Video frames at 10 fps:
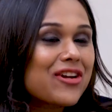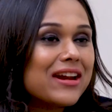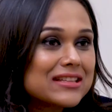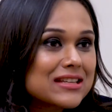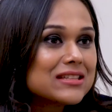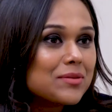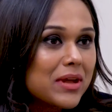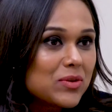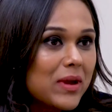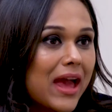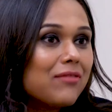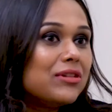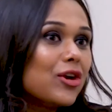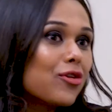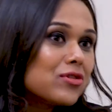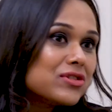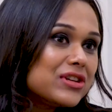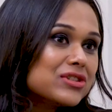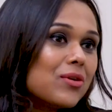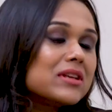credit system that we have with your
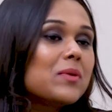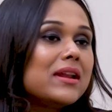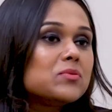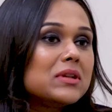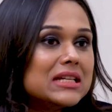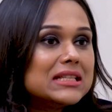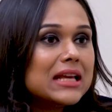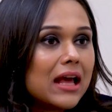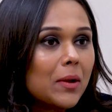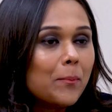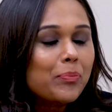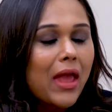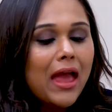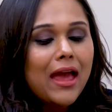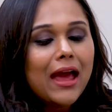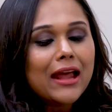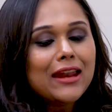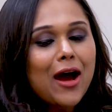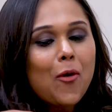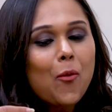grocery store as well as with TCL.
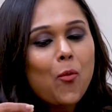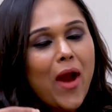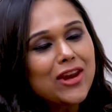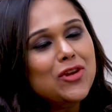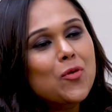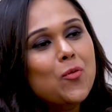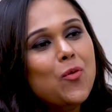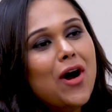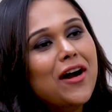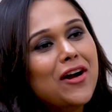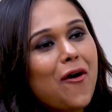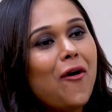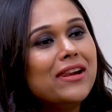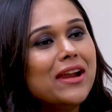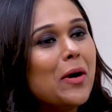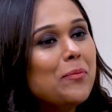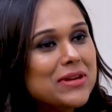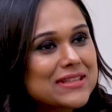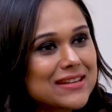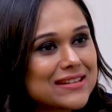Now, when you work on a
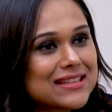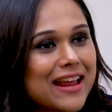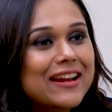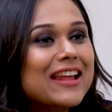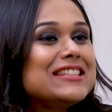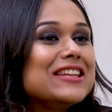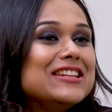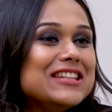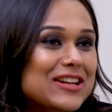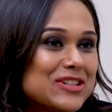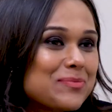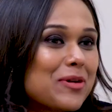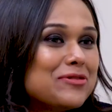business, like let's say the dealership